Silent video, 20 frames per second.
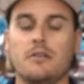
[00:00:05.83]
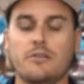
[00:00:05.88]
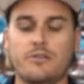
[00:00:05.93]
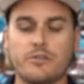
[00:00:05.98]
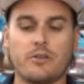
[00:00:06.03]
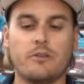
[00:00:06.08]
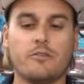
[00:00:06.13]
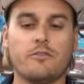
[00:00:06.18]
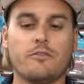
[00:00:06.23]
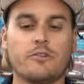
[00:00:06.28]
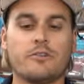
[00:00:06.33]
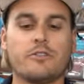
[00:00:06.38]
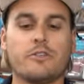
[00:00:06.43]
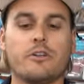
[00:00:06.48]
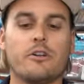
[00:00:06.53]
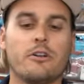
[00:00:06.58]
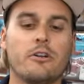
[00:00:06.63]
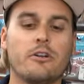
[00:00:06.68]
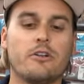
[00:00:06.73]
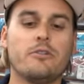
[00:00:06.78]
So first
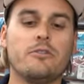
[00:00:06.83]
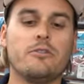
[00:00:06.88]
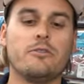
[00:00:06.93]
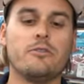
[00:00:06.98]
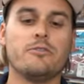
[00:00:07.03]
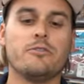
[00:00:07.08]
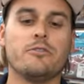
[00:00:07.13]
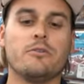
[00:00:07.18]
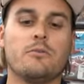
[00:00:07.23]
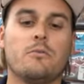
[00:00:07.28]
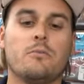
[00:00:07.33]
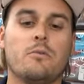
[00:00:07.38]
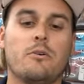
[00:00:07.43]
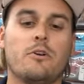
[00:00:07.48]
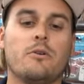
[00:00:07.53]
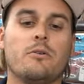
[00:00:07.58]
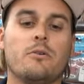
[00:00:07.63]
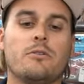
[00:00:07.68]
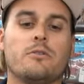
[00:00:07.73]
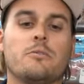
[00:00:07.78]
thing you're going to do is you're
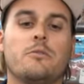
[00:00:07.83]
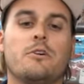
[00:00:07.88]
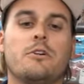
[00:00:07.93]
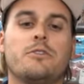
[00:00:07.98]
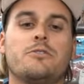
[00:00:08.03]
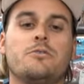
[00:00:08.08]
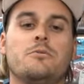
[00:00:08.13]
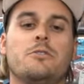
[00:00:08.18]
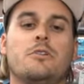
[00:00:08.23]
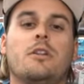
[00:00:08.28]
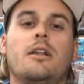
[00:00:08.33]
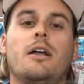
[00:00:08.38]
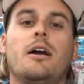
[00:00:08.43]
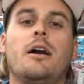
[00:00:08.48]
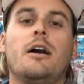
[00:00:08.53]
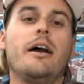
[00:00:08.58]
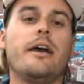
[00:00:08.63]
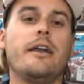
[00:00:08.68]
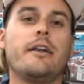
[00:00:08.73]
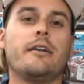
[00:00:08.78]
going to want to
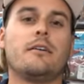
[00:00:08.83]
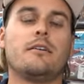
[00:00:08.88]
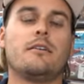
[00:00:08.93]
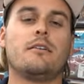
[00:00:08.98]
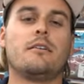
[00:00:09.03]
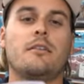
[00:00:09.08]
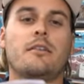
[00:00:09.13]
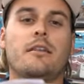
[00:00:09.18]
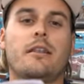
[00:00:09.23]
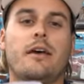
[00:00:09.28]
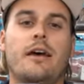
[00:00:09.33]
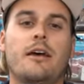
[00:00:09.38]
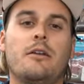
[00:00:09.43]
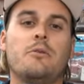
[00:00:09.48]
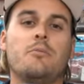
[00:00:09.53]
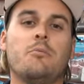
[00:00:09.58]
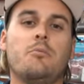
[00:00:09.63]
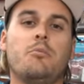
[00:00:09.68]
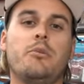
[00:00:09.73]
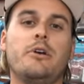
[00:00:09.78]
align
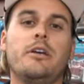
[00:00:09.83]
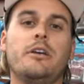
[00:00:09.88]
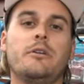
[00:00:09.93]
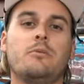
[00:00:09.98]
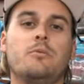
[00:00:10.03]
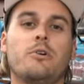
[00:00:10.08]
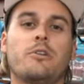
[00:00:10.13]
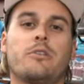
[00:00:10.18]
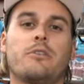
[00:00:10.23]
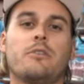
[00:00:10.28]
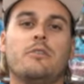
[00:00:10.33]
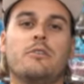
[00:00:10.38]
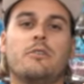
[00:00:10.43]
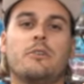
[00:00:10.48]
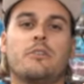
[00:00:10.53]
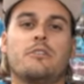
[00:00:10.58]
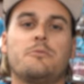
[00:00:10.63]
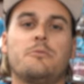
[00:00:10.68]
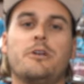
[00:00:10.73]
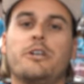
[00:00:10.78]
that bait with the
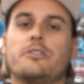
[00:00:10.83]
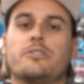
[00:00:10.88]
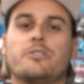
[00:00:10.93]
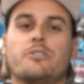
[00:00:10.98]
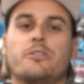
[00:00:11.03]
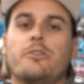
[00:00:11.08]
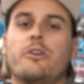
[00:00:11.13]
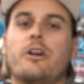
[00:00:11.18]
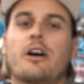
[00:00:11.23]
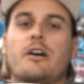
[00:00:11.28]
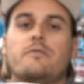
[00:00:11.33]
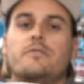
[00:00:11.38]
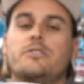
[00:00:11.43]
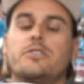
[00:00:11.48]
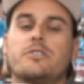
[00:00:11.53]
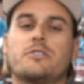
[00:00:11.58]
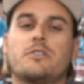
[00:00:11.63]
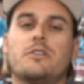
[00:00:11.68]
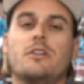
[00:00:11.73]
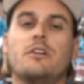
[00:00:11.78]
hook to make sure you have
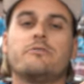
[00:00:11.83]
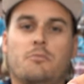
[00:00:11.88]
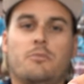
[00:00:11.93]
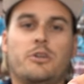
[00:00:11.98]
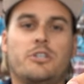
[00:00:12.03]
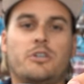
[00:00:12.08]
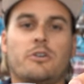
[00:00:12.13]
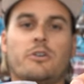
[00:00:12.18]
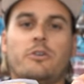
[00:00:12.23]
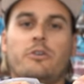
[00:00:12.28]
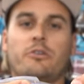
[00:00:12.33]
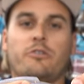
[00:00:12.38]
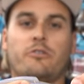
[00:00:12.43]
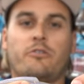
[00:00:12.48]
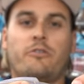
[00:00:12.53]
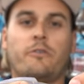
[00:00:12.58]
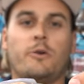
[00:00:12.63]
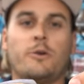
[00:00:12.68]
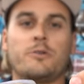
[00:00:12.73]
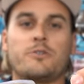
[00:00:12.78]
just enough material in
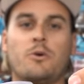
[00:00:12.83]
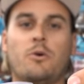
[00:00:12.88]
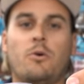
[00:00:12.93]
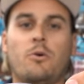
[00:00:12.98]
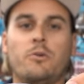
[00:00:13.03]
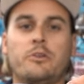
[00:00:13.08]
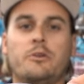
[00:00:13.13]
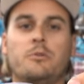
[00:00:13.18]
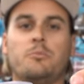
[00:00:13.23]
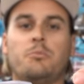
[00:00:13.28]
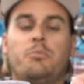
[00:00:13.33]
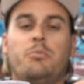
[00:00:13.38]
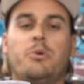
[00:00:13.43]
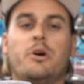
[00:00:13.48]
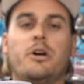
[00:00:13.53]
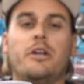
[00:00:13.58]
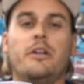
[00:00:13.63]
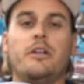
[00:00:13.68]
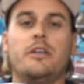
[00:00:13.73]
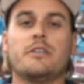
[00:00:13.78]
the front to hold it,
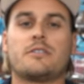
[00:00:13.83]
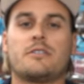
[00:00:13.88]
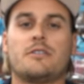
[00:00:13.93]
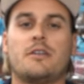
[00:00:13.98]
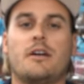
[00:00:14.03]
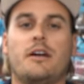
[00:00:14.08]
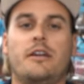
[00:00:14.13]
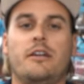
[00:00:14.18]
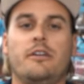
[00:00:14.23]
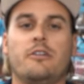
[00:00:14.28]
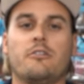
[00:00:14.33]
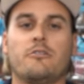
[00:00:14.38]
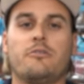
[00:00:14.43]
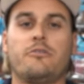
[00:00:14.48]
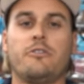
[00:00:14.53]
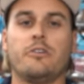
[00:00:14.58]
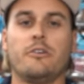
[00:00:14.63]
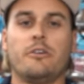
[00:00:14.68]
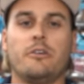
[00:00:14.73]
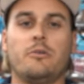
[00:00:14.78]
but it's not
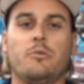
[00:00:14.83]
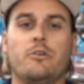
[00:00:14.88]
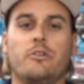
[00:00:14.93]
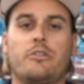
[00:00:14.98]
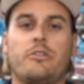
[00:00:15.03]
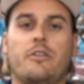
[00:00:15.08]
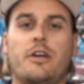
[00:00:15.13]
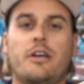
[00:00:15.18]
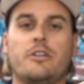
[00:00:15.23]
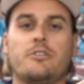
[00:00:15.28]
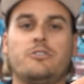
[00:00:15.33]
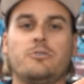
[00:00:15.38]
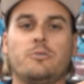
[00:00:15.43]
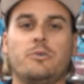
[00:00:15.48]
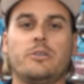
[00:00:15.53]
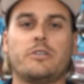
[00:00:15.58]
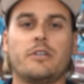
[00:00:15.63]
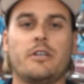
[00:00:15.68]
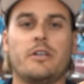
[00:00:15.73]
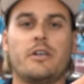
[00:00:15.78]
interfering with that
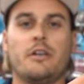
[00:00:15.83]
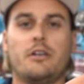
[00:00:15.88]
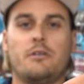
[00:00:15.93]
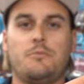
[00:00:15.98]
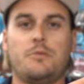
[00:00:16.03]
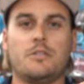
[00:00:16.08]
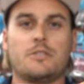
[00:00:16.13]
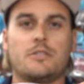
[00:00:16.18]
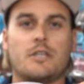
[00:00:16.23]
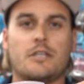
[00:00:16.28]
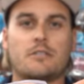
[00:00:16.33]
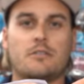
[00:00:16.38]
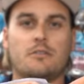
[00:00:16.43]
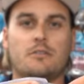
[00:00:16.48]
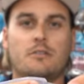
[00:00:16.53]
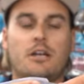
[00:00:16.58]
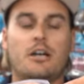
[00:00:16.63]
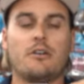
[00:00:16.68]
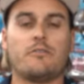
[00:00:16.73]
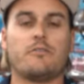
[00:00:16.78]
jointed head because that's
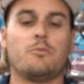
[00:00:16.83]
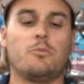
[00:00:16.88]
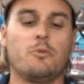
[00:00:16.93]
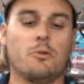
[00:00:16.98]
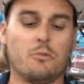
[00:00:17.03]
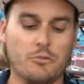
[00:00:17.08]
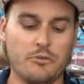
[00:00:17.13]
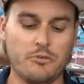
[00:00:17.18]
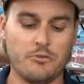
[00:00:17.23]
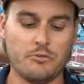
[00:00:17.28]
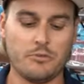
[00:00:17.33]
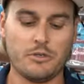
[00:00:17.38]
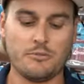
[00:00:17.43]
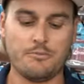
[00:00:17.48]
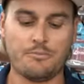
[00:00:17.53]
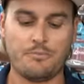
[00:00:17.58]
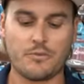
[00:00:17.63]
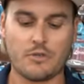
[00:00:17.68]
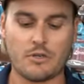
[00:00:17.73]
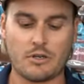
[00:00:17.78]
going to allow for more movement.